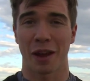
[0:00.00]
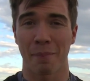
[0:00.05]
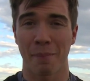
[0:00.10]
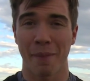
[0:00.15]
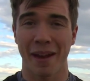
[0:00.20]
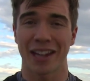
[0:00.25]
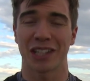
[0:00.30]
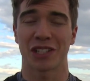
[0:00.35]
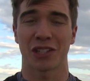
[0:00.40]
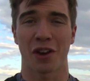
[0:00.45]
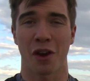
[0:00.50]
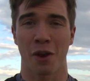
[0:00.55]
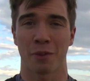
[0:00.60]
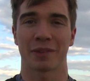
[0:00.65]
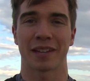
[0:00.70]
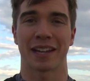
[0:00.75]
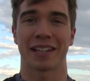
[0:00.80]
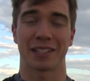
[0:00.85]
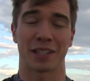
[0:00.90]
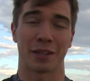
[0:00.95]
a major
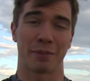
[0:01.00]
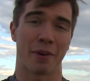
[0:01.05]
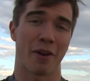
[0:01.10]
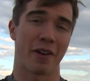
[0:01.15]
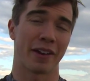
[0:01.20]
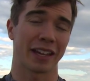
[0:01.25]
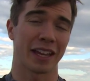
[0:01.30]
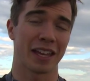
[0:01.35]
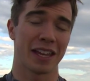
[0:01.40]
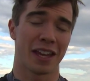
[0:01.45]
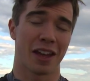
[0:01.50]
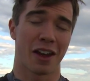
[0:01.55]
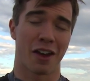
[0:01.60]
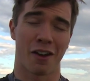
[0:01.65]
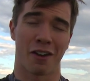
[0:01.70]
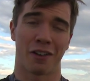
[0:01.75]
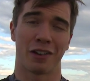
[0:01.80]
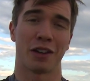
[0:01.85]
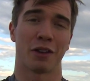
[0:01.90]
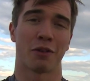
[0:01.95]
update to the bike
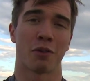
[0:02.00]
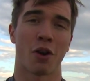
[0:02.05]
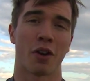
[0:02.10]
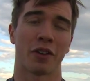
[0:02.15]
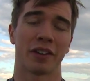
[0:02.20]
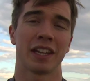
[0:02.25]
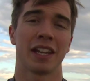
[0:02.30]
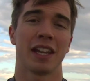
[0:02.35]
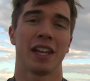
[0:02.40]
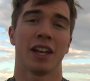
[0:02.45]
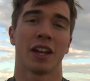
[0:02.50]
earlier on,